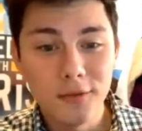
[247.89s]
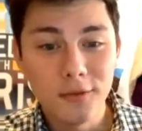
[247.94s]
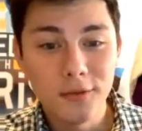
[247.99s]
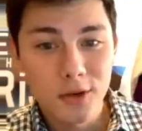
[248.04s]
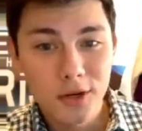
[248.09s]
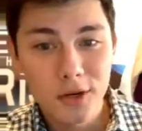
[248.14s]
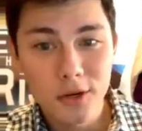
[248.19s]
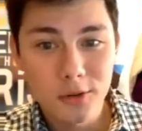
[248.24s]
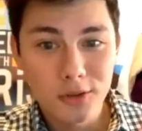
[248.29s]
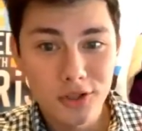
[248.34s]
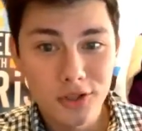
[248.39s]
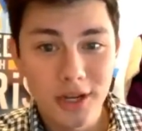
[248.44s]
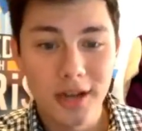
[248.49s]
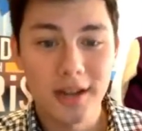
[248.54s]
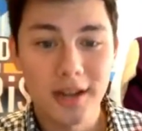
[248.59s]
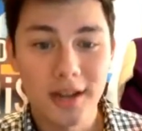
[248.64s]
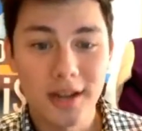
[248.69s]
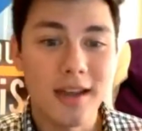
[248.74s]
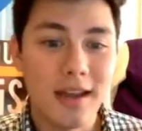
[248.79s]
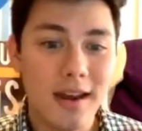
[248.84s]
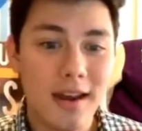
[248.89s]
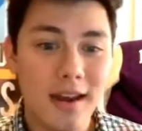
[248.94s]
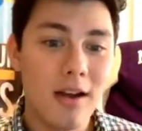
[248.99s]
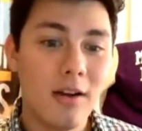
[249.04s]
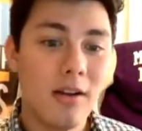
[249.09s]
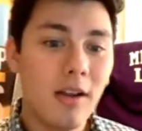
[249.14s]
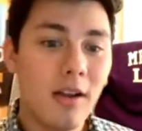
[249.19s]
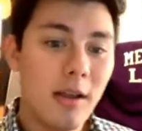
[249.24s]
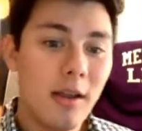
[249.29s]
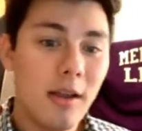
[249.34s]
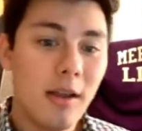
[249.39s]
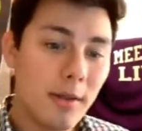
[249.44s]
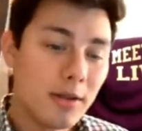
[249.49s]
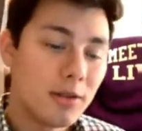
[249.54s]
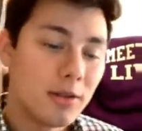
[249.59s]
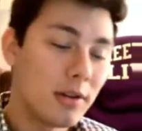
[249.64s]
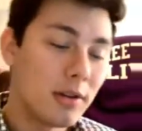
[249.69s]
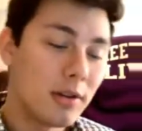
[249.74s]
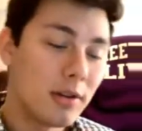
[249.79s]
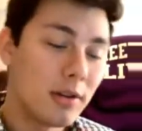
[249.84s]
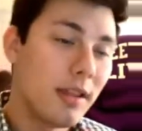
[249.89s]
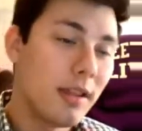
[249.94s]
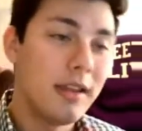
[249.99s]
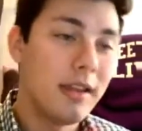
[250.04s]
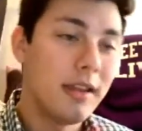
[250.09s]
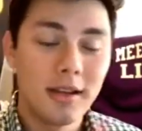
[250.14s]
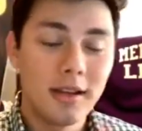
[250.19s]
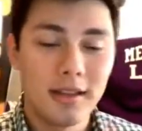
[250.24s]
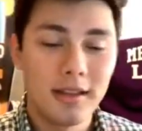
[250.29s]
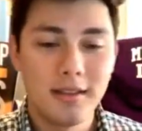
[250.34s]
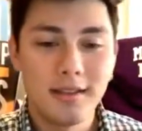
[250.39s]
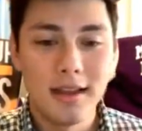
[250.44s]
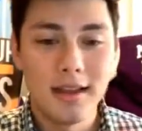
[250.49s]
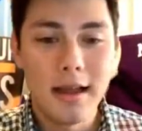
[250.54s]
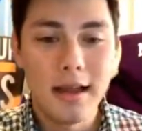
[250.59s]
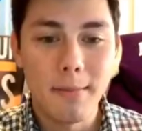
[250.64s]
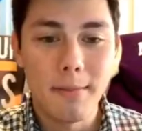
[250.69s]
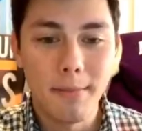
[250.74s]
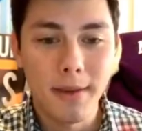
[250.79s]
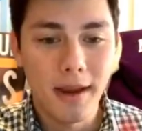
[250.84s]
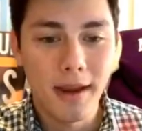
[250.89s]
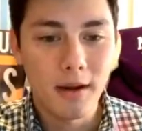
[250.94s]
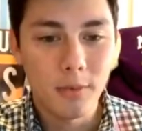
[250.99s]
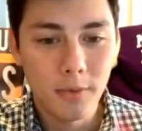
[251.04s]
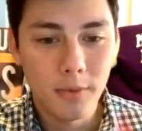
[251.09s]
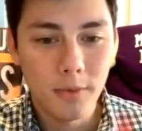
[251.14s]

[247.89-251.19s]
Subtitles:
If you want to go and check that out, make sure that you look at the top banner.